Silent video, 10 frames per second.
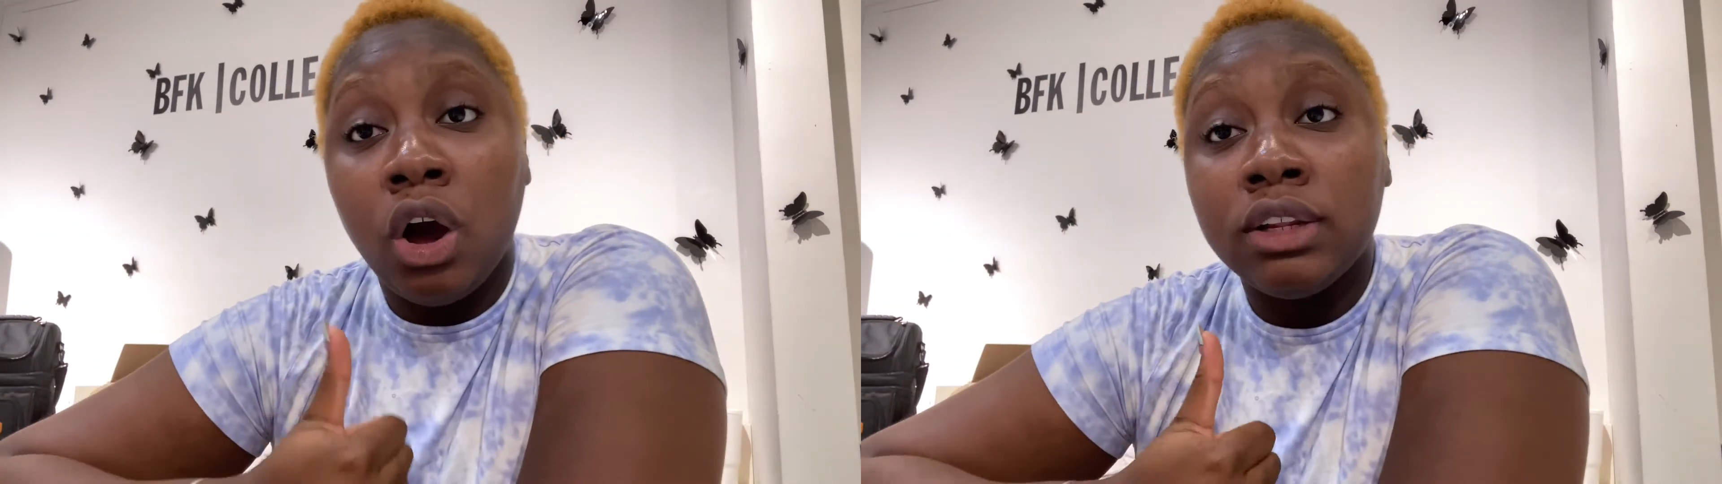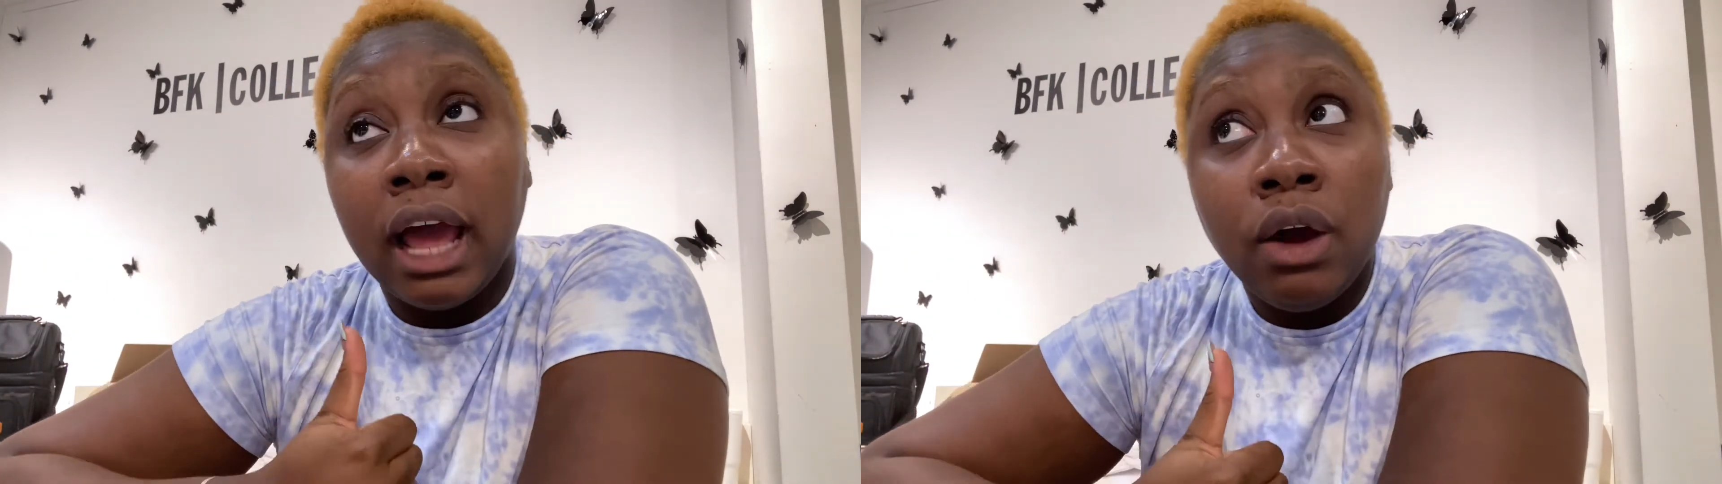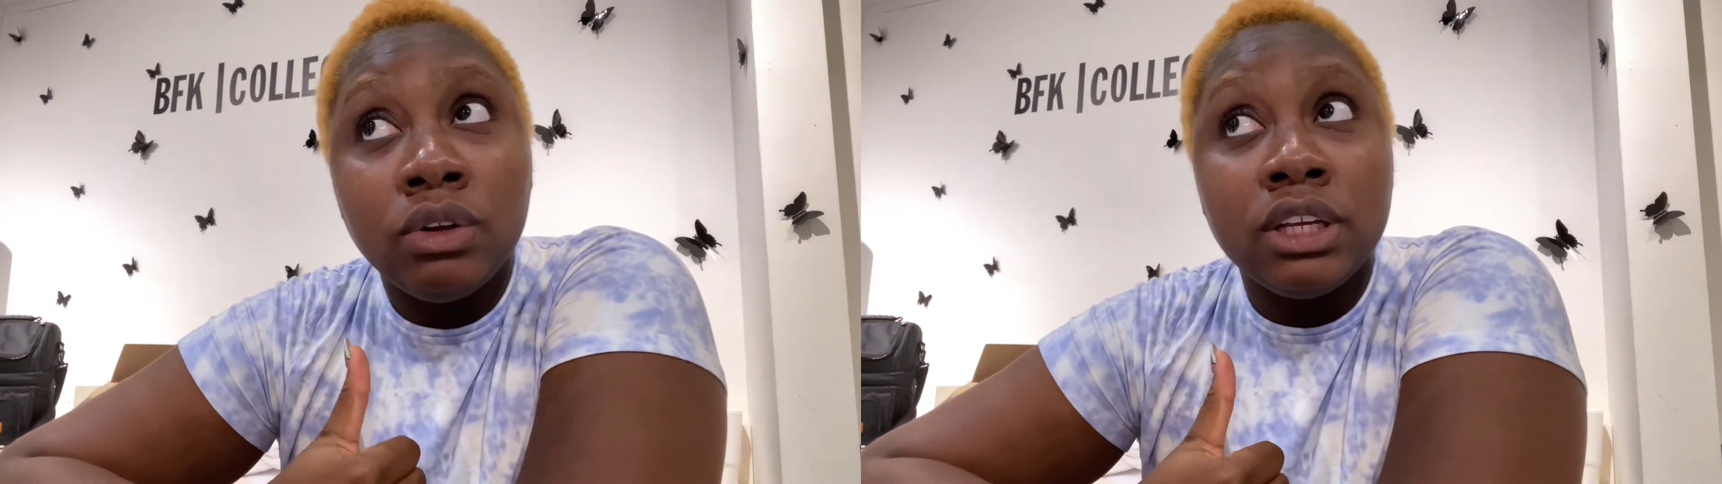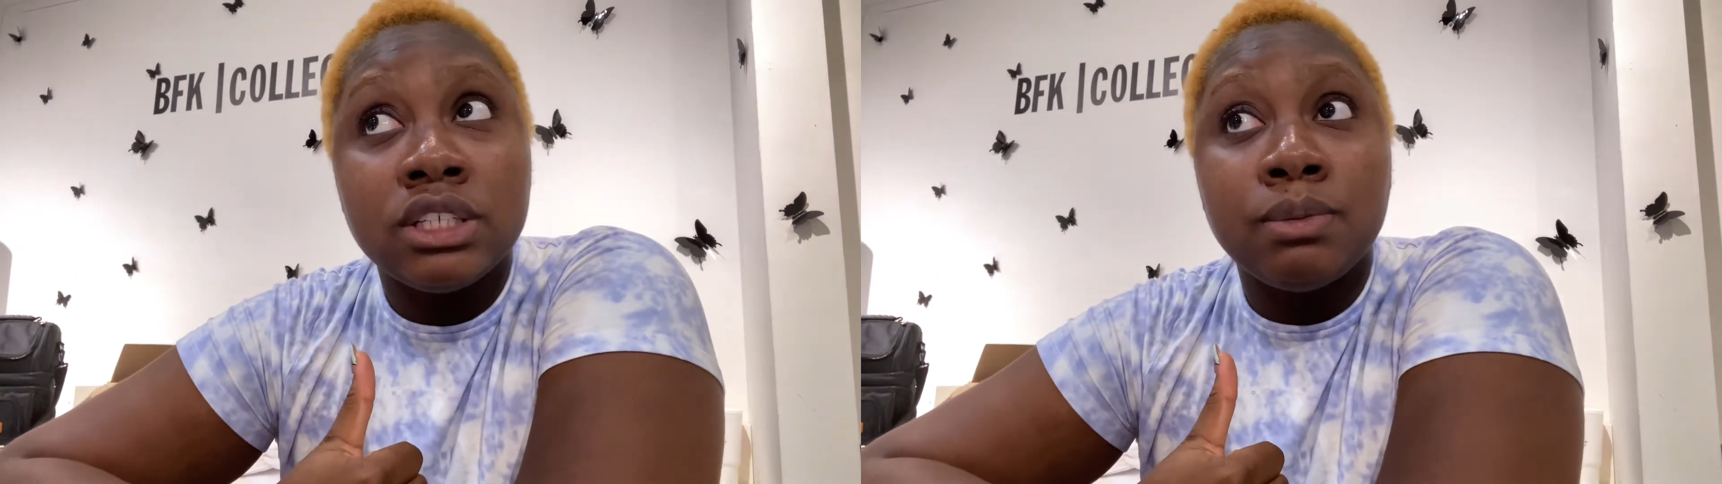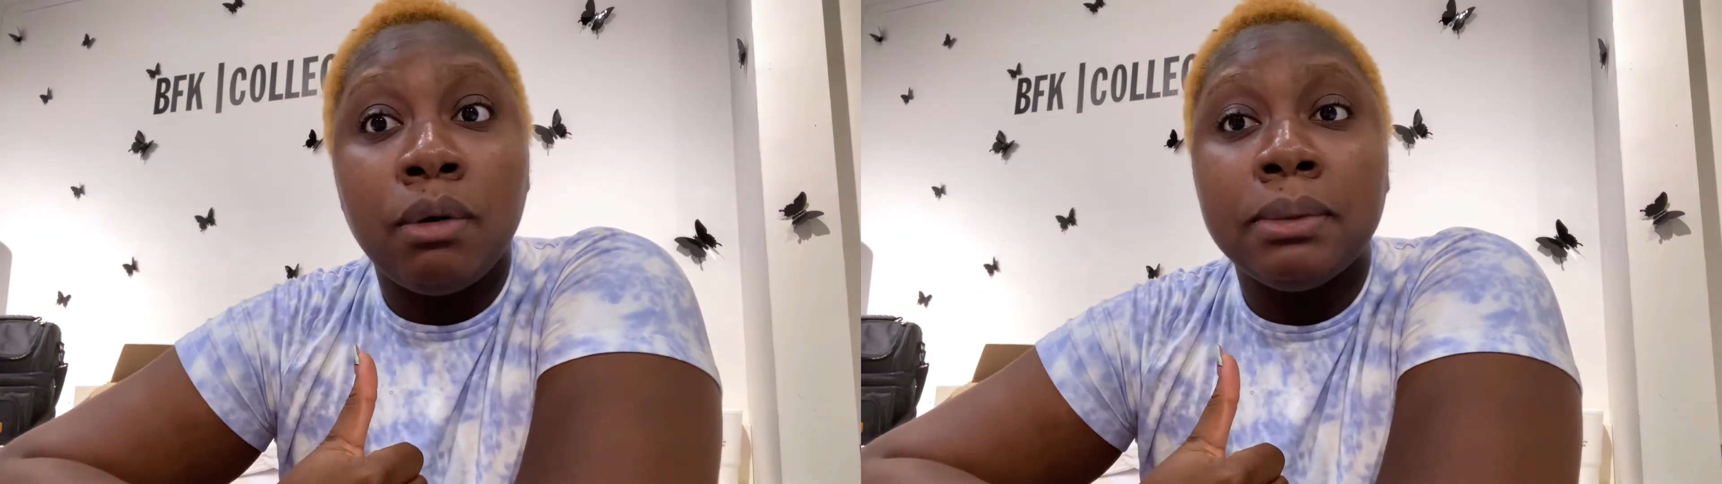not only a
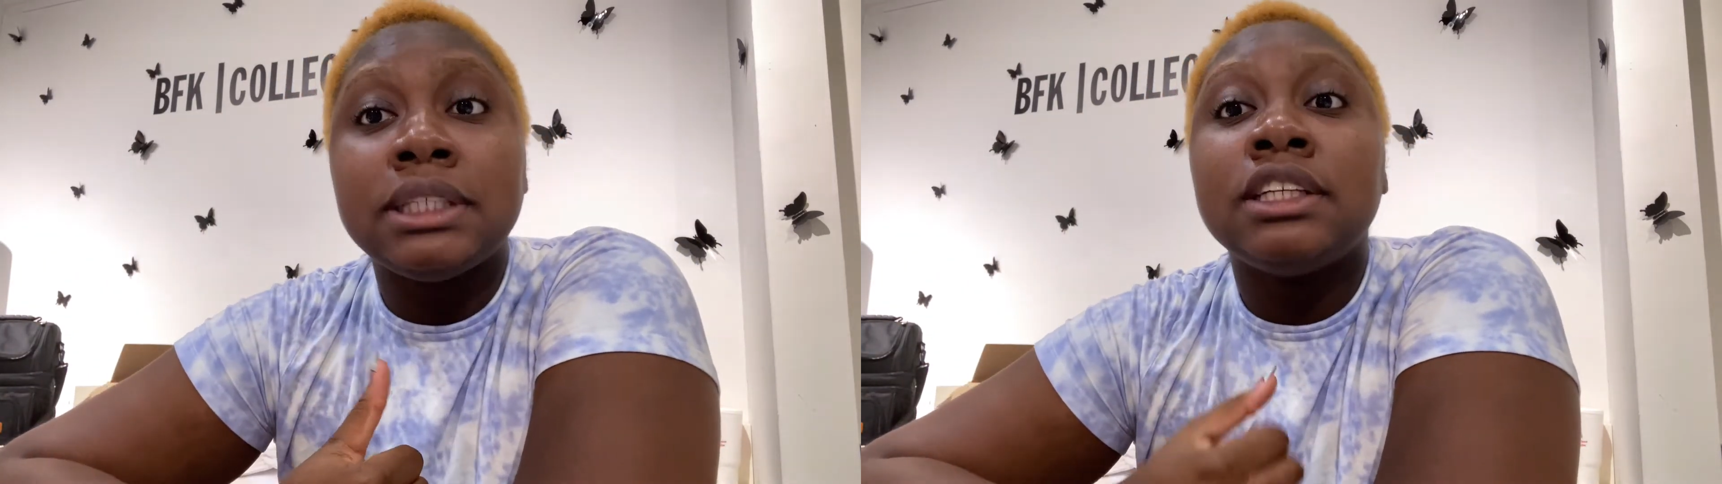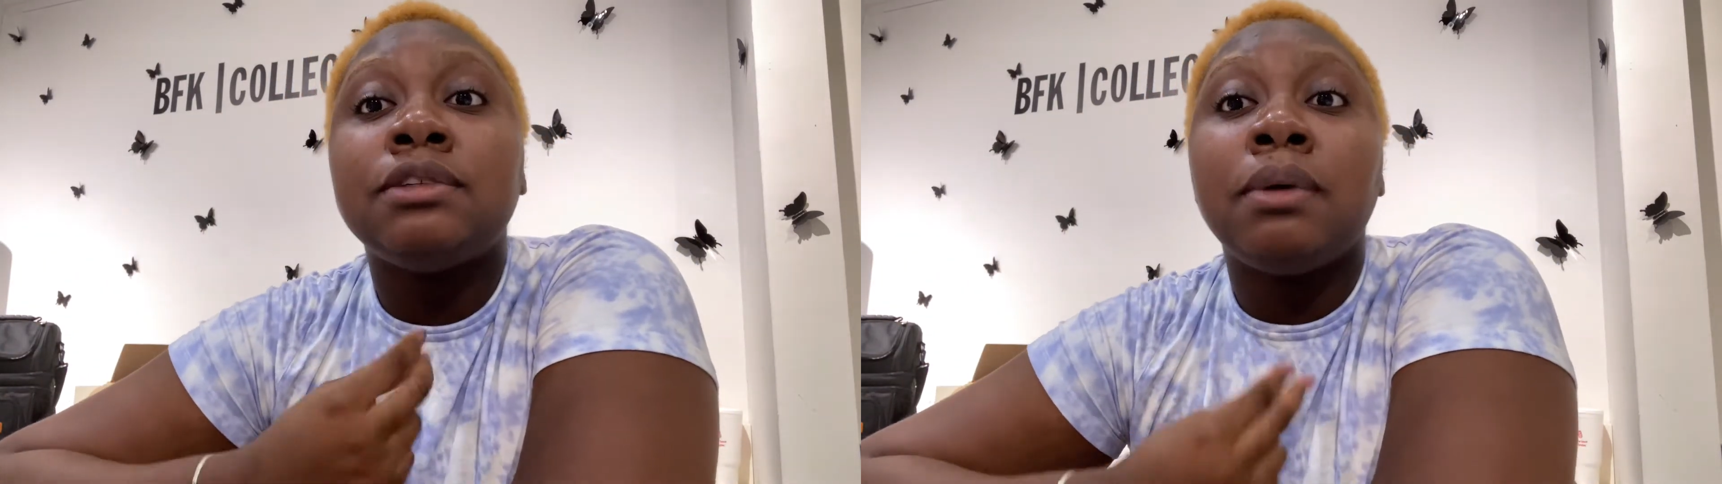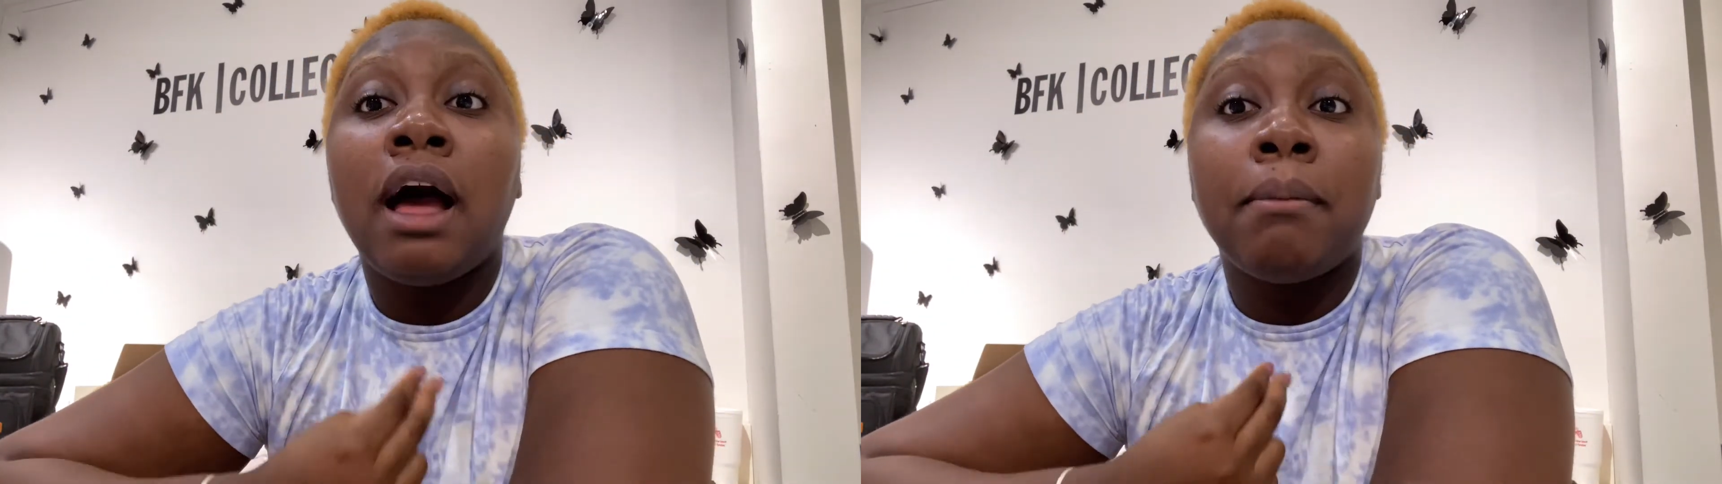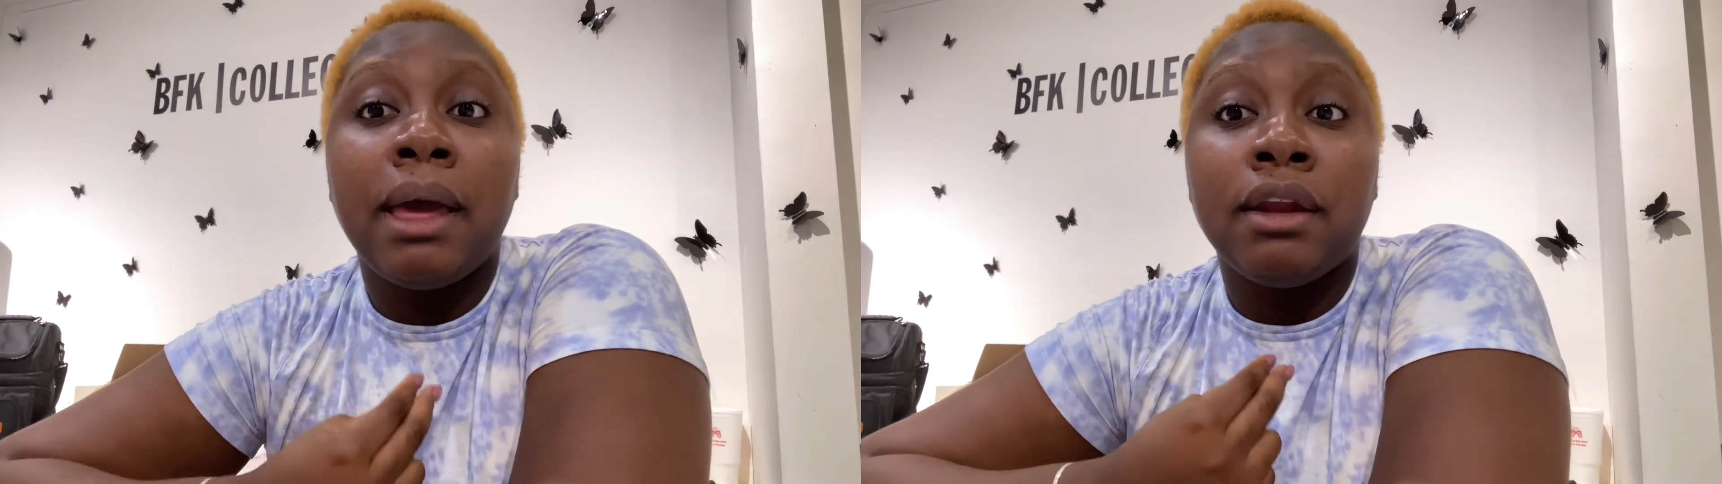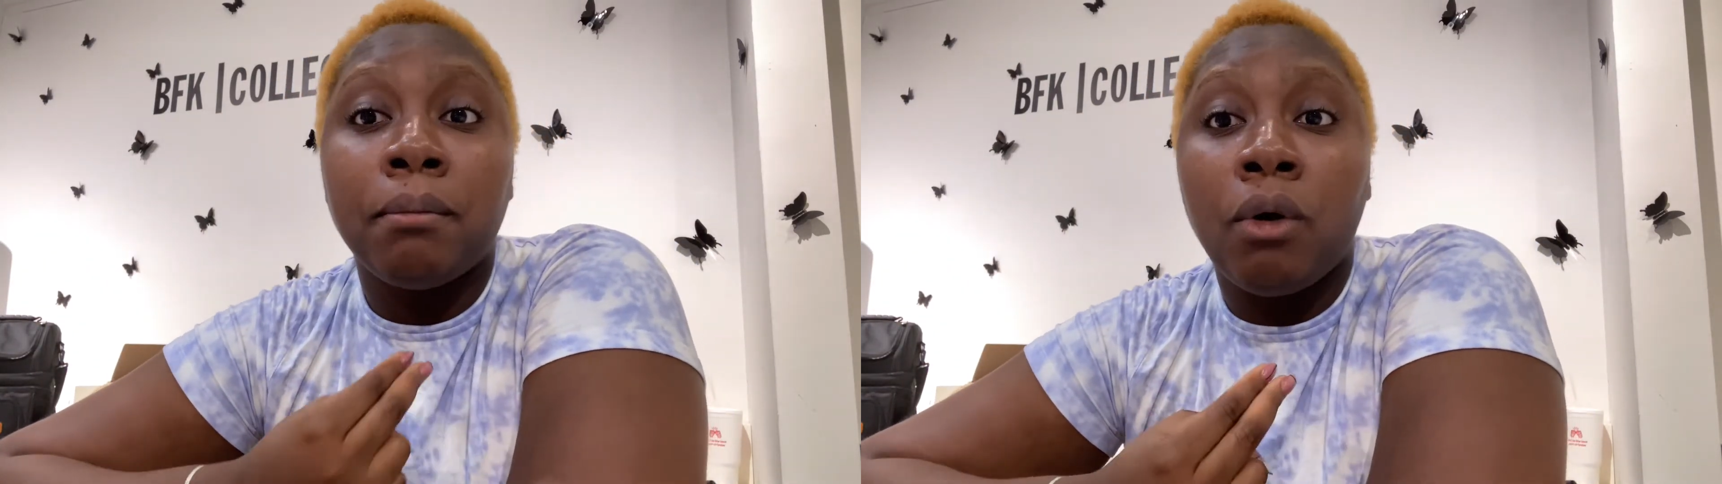small business, but I'm
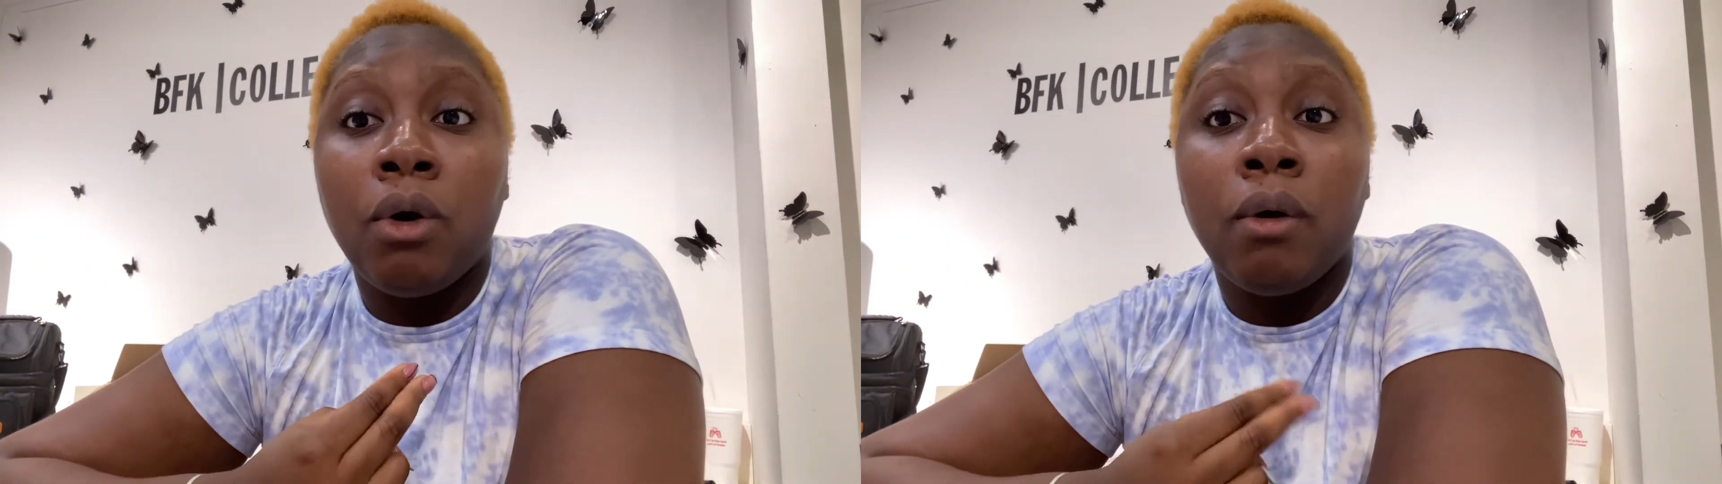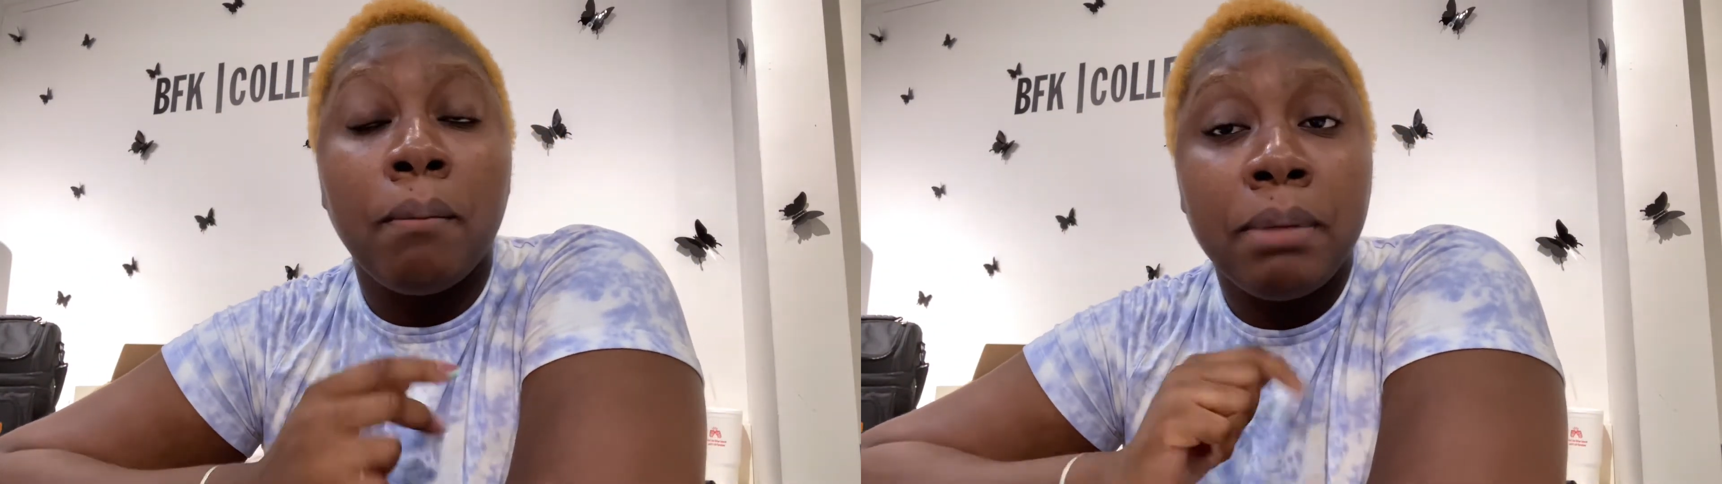at a mall.